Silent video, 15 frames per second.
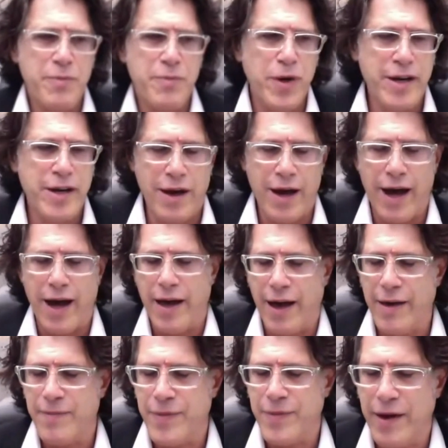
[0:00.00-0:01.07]
a book.
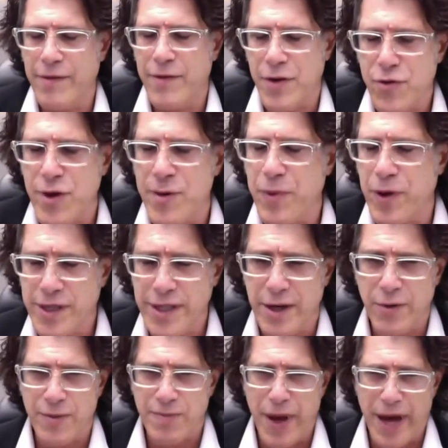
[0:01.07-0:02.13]
I have a 3-book
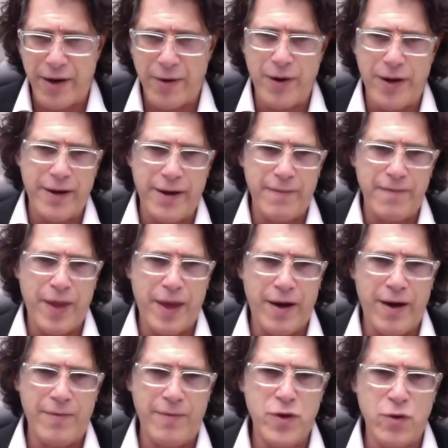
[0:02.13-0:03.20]
deal with Penguin
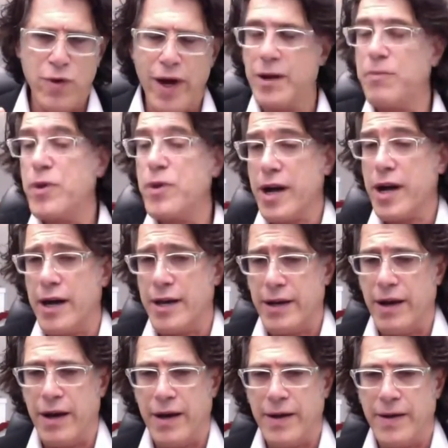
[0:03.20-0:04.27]
to write a book
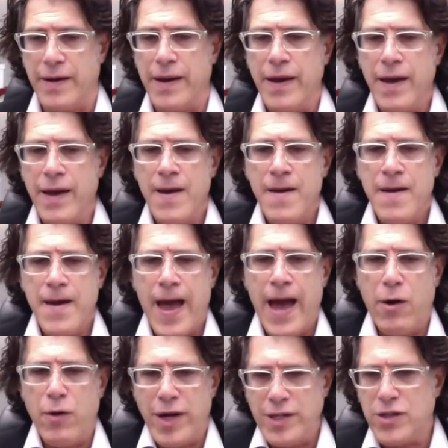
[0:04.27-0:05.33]
on
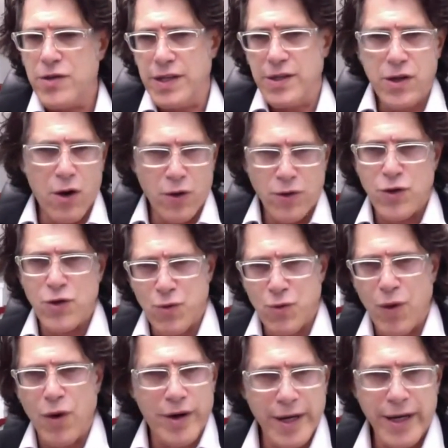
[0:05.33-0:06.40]
how each of these cultures
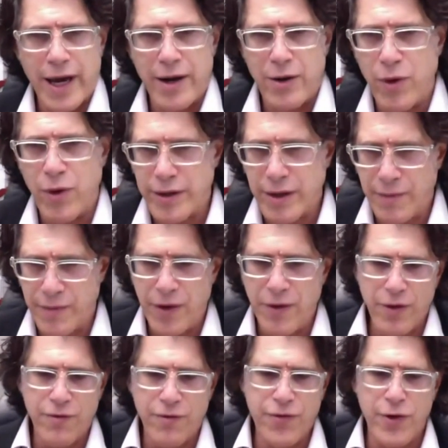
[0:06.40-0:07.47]
work and how to work them.
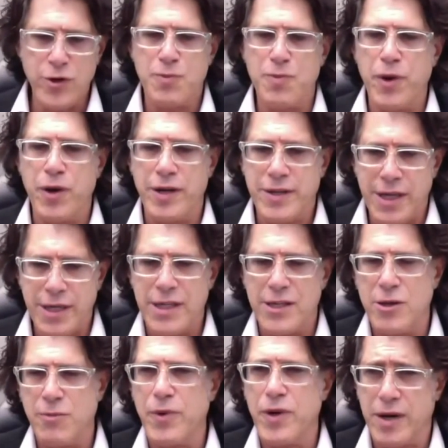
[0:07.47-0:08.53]
The first book, this
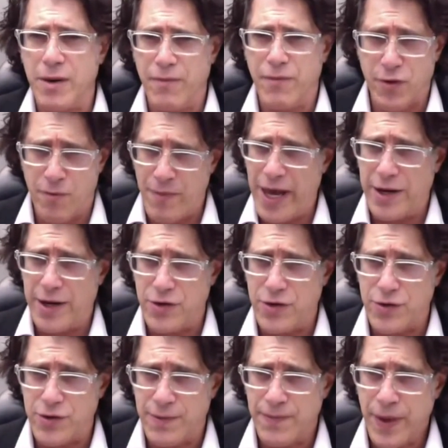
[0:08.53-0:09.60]
is a book for
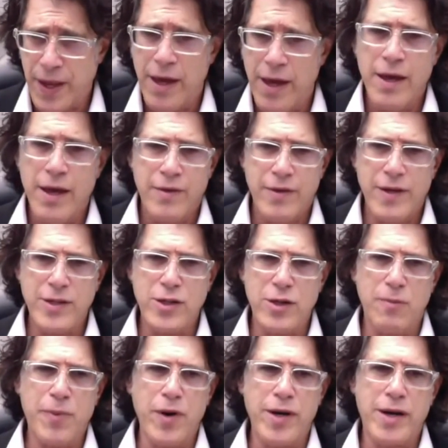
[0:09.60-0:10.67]
managers. This is
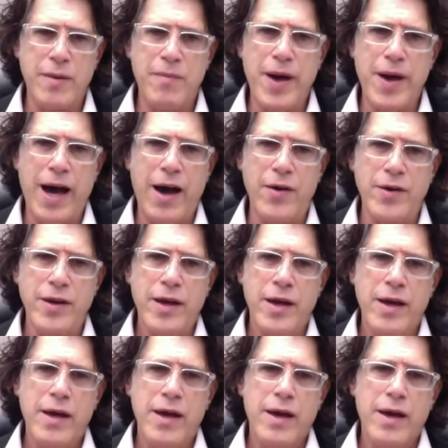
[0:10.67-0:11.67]
a book about